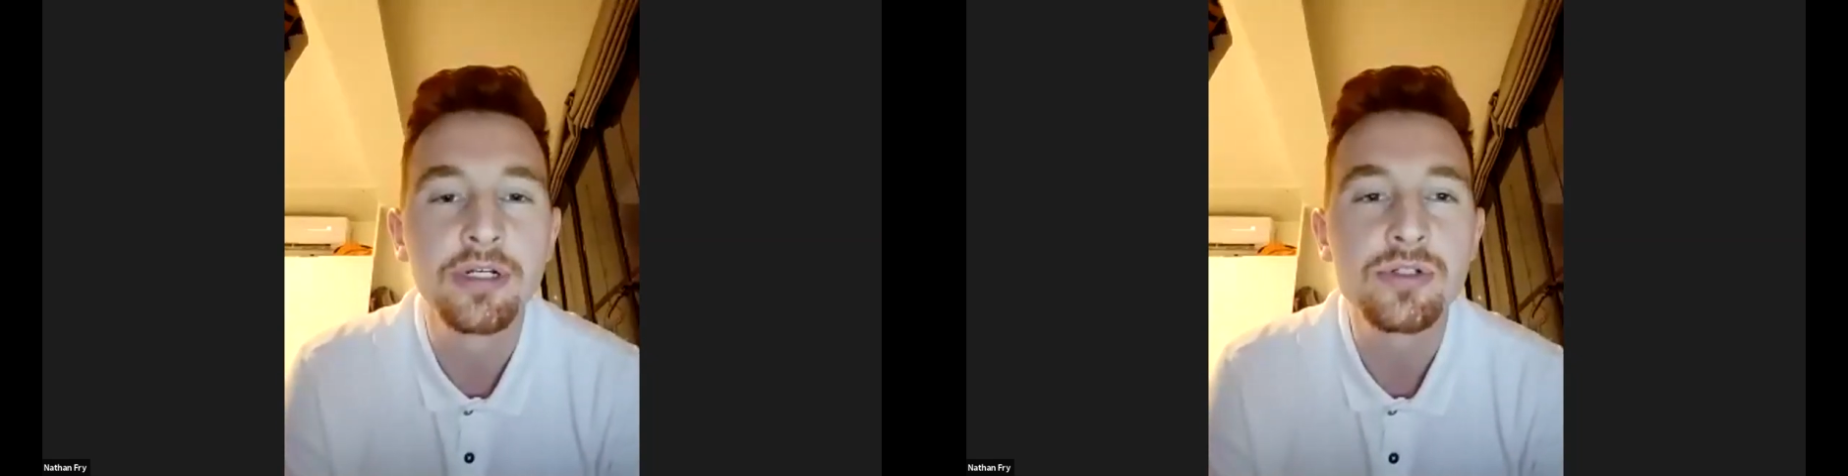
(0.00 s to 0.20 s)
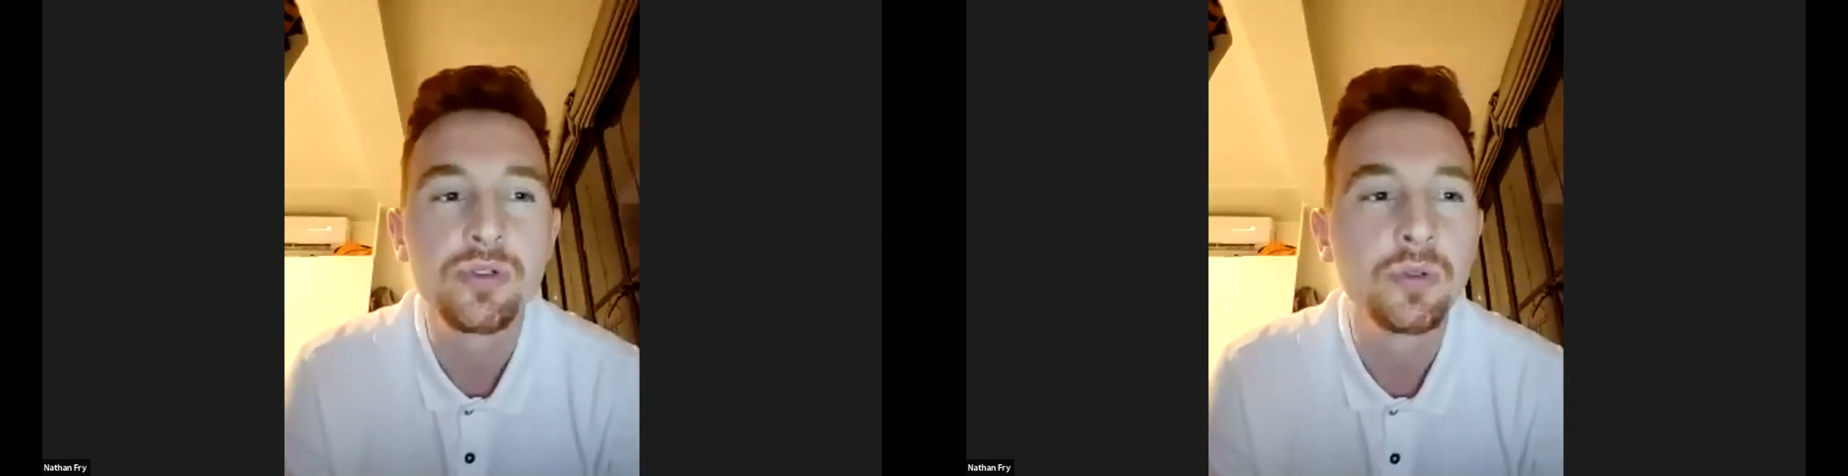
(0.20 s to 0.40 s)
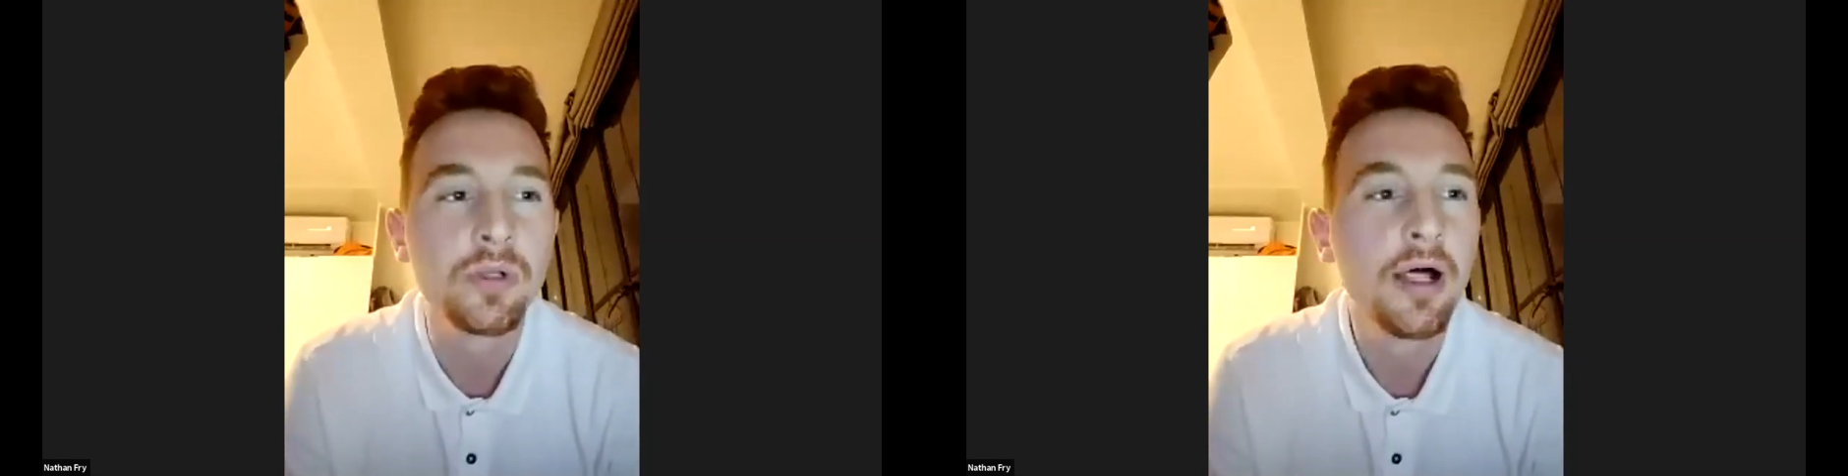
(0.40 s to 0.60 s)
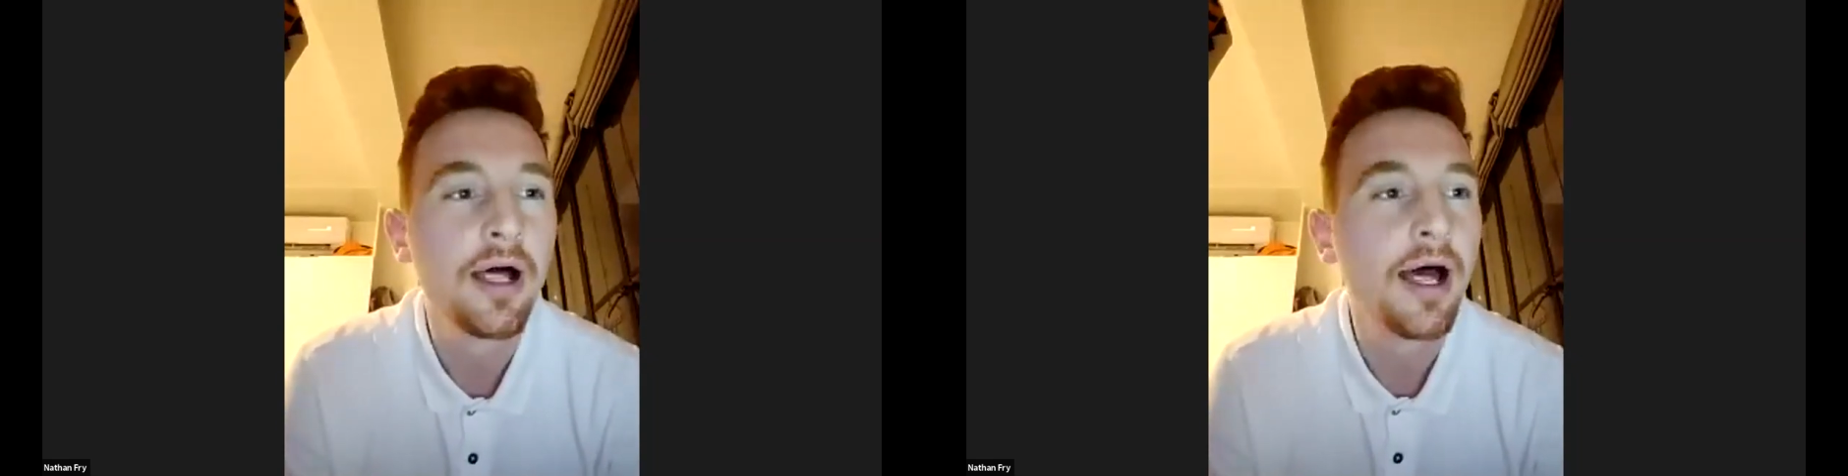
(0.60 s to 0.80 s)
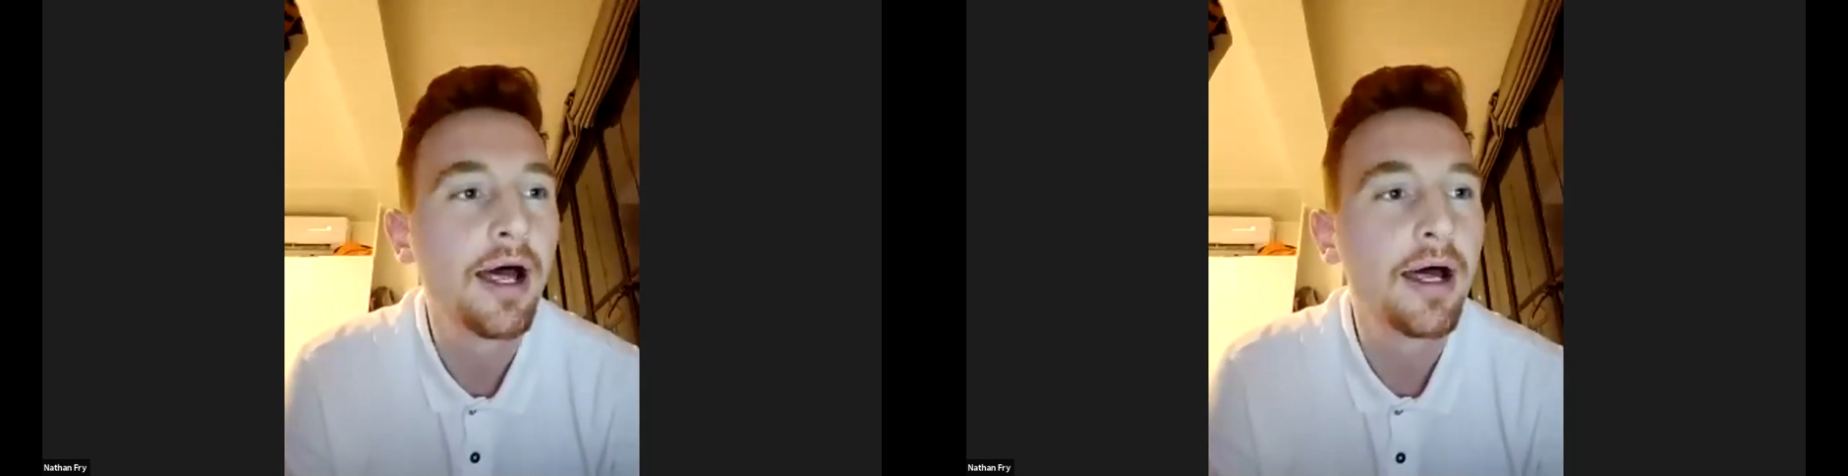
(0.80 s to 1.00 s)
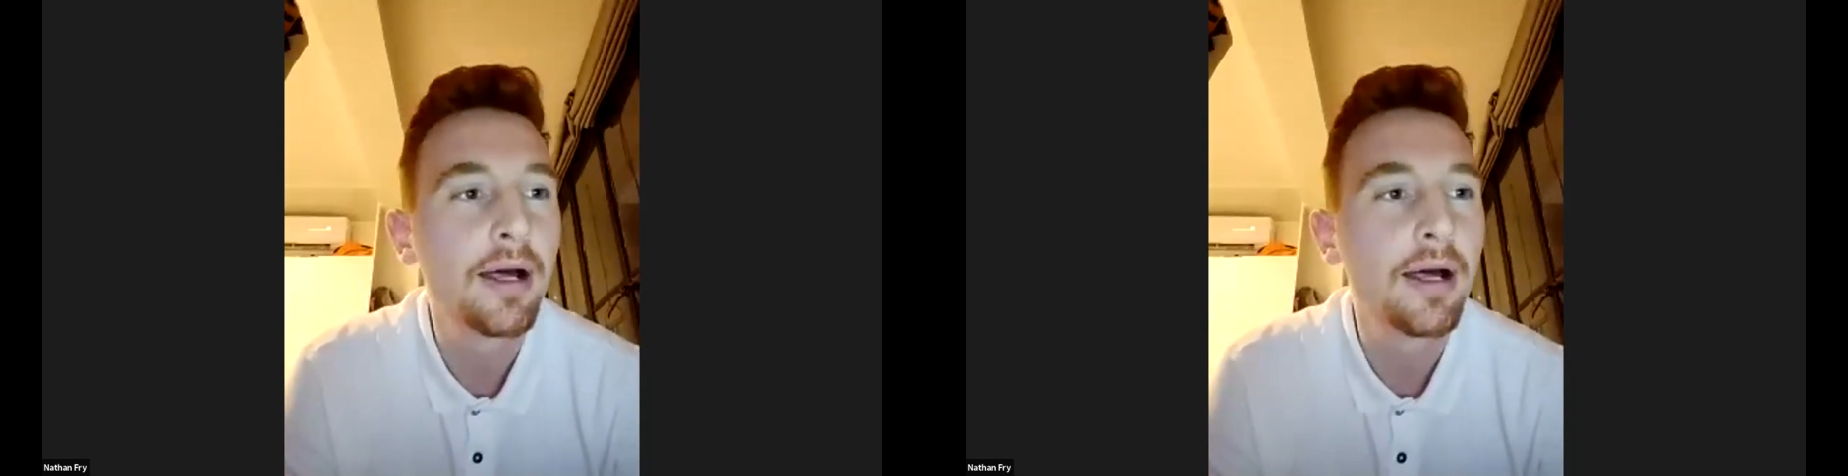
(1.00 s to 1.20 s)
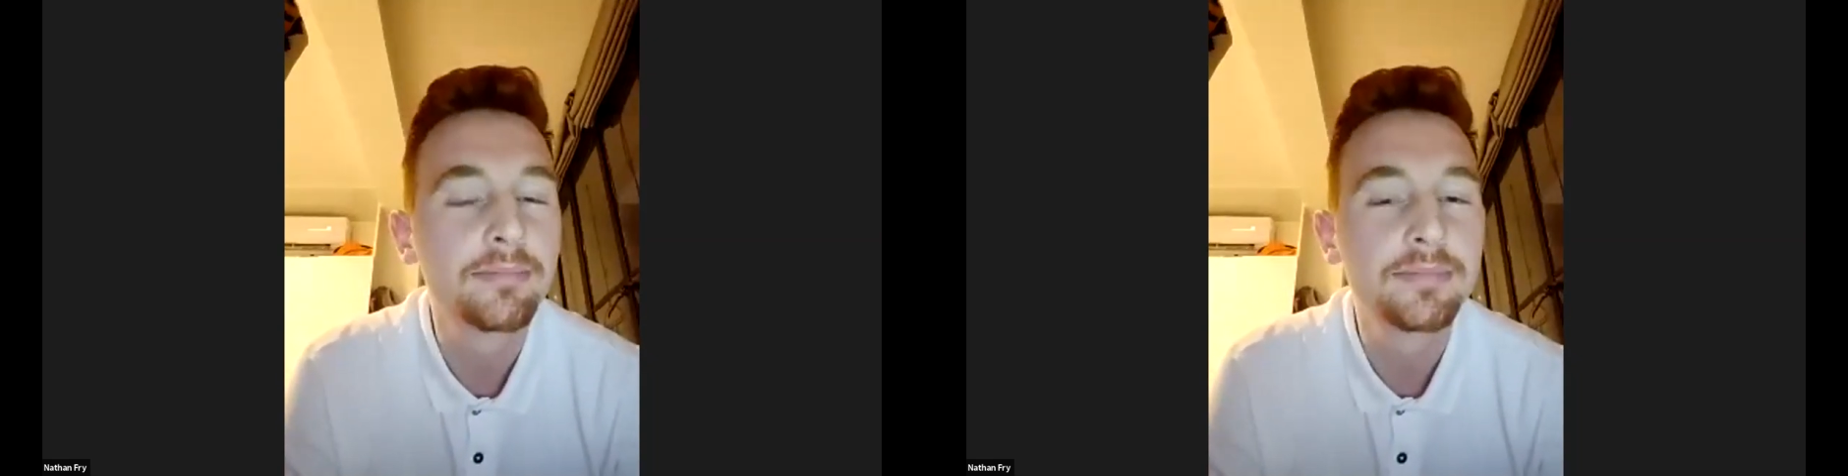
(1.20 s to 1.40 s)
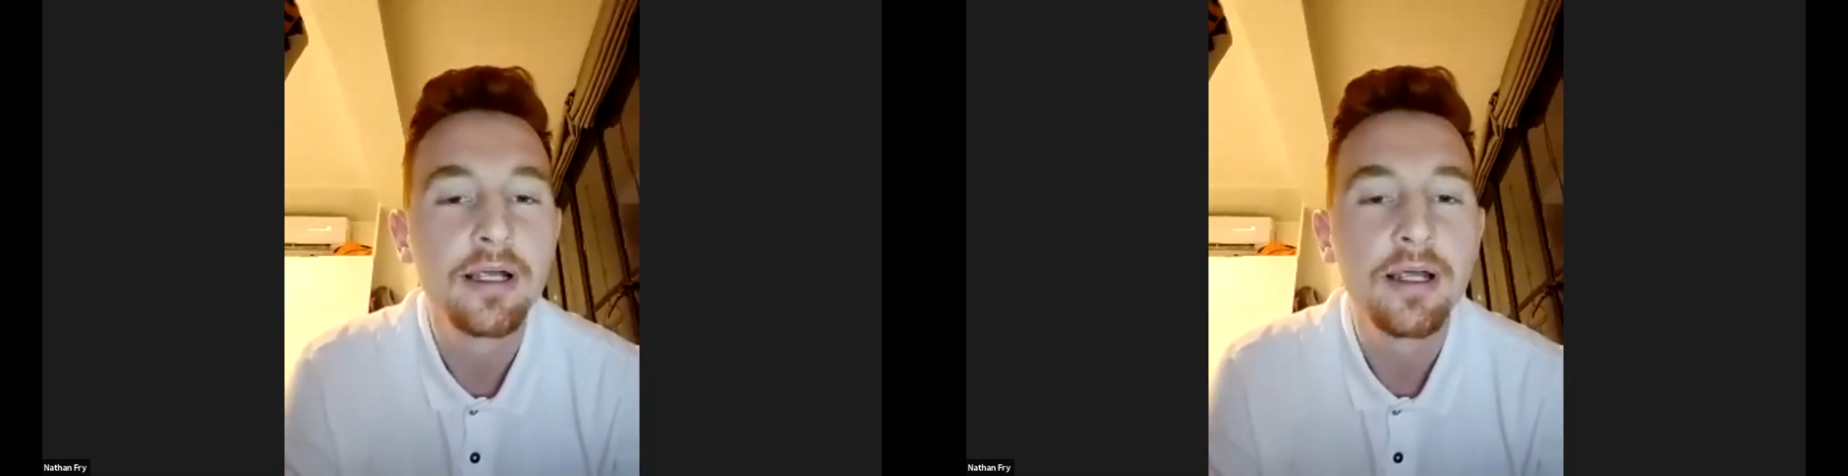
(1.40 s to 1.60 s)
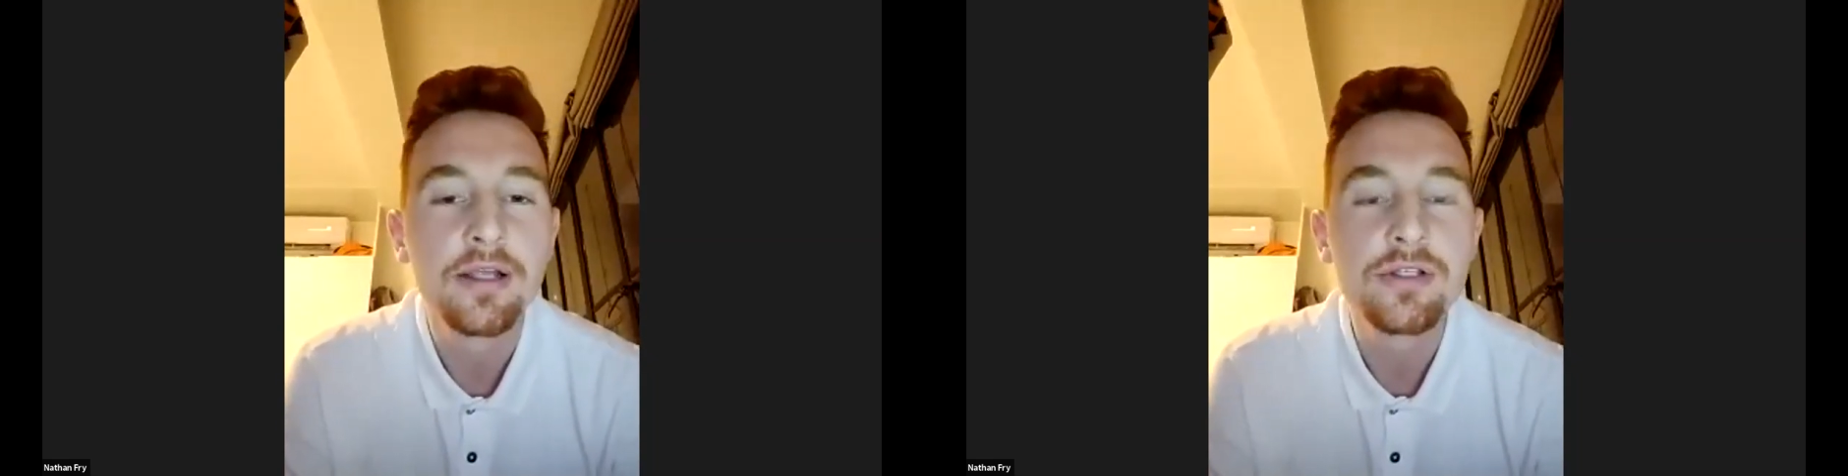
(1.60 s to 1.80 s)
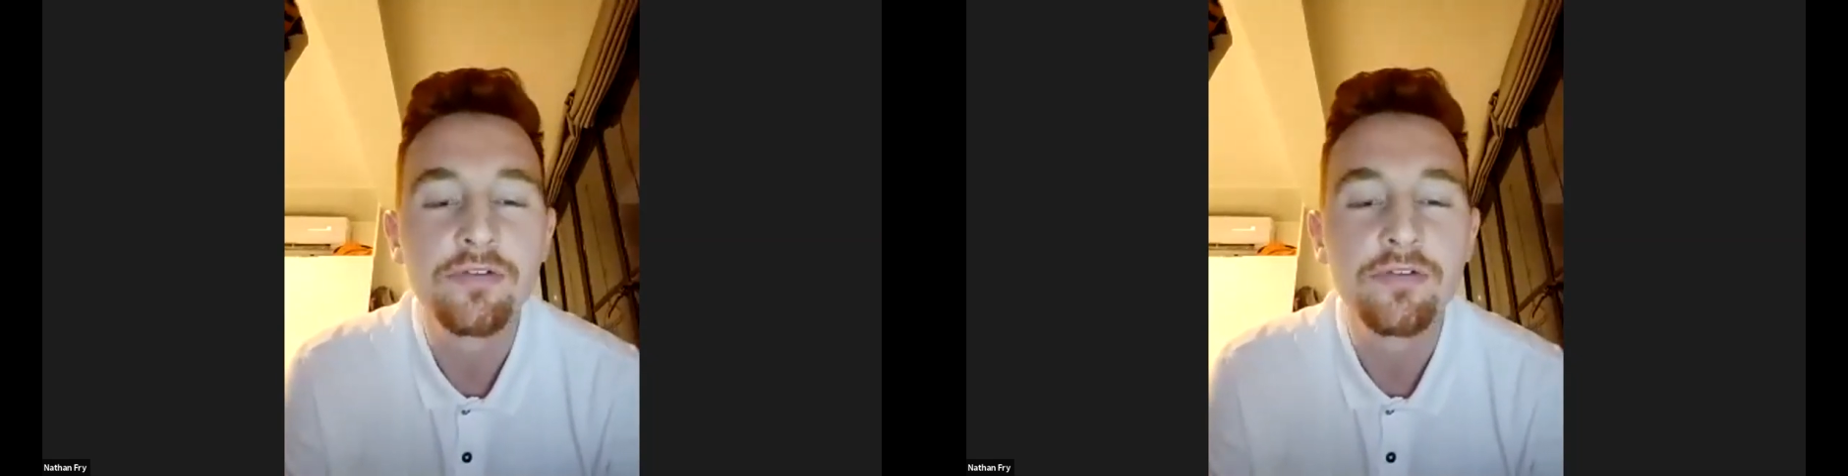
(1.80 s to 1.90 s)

school. So